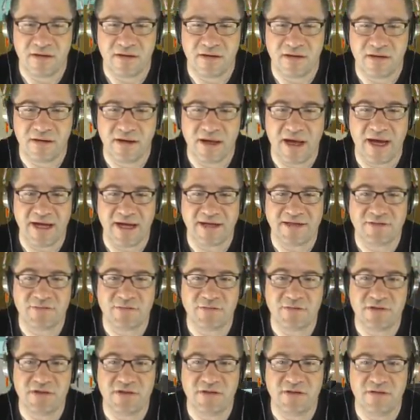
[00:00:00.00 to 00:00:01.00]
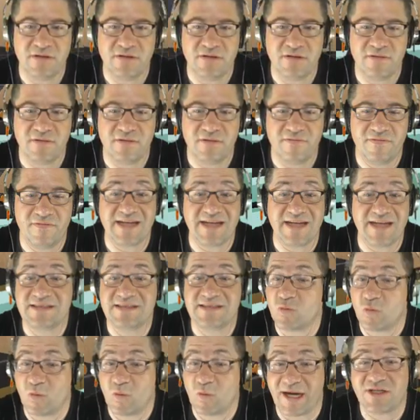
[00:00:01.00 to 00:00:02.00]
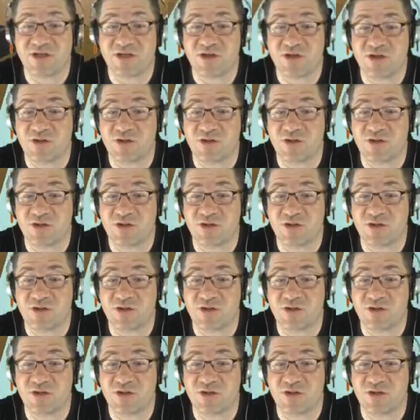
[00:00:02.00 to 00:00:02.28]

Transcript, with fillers: the icewood. Fastest way to